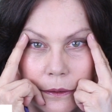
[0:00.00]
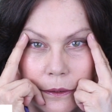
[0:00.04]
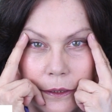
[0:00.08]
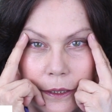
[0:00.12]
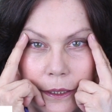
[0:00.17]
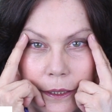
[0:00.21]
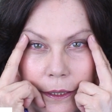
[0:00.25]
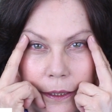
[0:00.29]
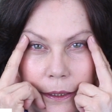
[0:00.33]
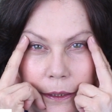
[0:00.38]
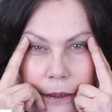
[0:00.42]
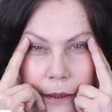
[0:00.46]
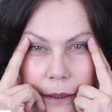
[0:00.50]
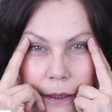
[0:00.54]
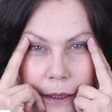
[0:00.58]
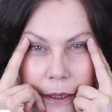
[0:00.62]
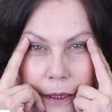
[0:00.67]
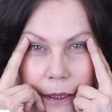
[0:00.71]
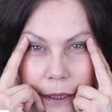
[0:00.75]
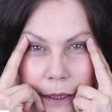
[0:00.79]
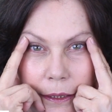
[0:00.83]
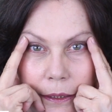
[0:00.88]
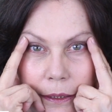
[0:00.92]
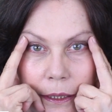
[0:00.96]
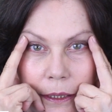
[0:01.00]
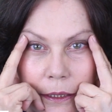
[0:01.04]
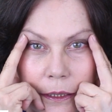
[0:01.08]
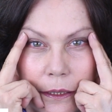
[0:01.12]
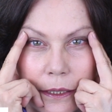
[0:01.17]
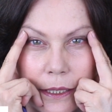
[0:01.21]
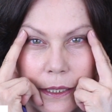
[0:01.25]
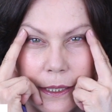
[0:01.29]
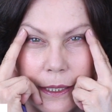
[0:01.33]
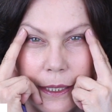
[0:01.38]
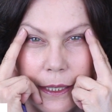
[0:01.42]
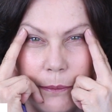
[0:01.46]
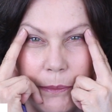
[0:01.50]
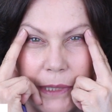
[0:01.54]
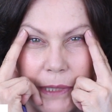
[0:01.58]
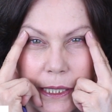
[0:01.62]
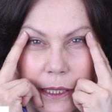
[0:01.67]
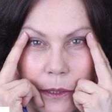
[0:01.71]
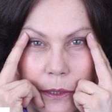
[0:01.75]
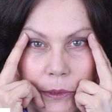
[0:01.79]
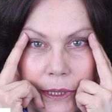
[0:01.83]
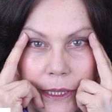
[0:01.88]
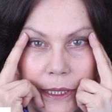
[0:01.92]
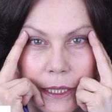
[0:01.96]
Okay, now you can see me
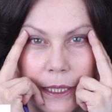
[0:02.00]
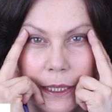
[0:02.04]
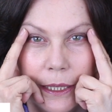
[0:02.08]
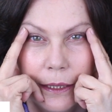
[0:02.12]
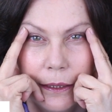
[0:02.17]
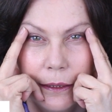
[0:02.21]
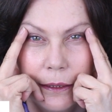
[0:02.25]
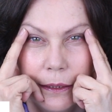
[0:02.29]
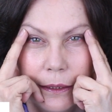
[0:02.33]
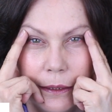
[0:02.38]
squinting.